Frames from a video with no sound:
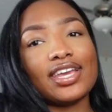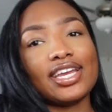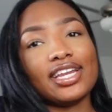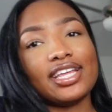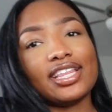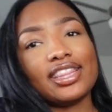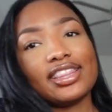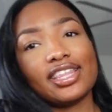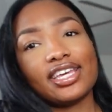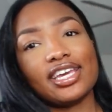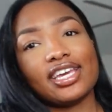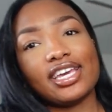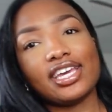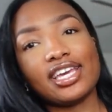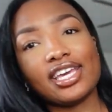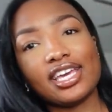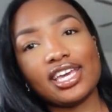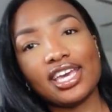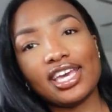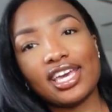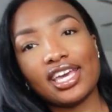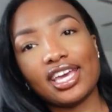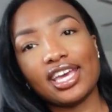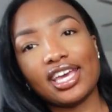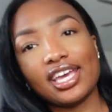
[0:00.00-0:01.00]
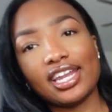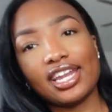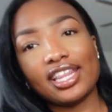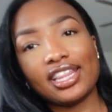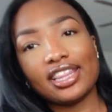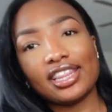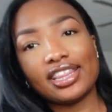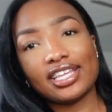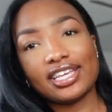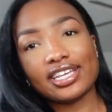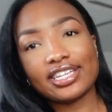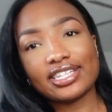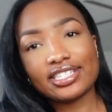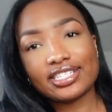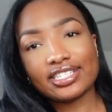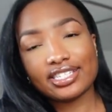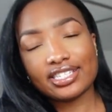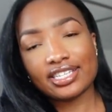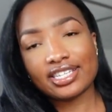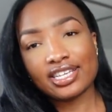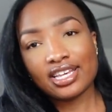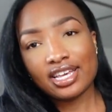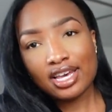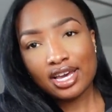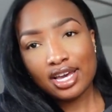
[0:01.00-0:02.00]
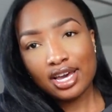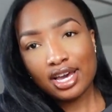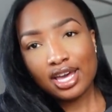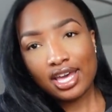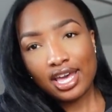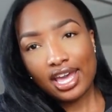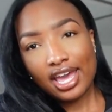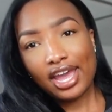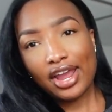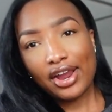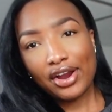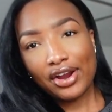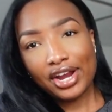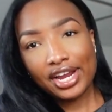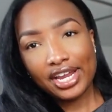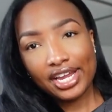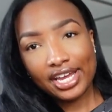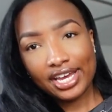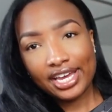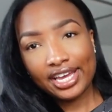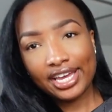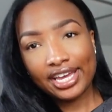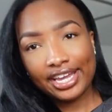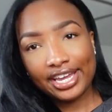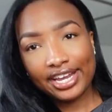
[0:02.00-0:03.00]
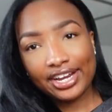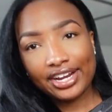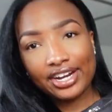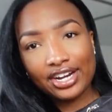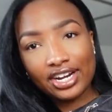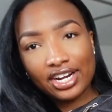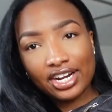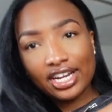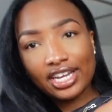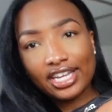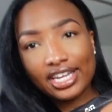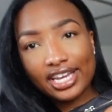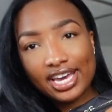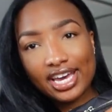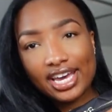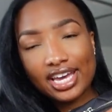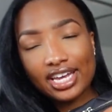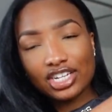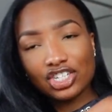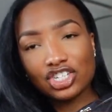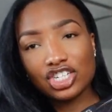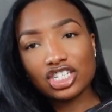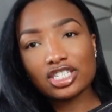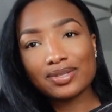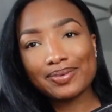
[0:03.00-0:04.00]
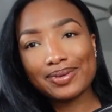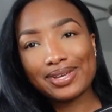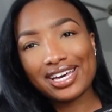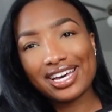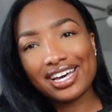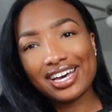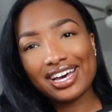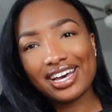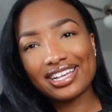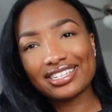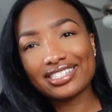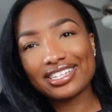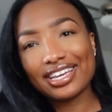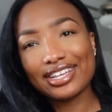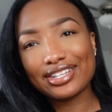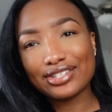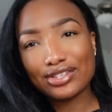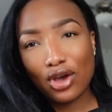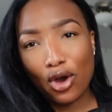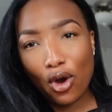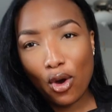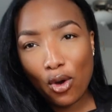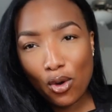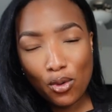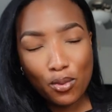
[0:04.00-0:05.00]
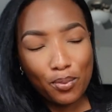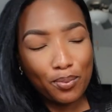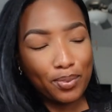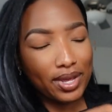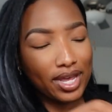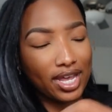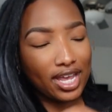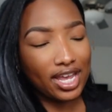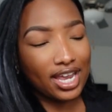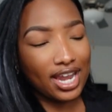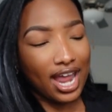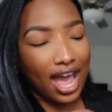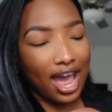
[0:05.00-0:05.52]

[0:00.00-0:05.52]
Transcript: anything in this area here yet, just because it's open.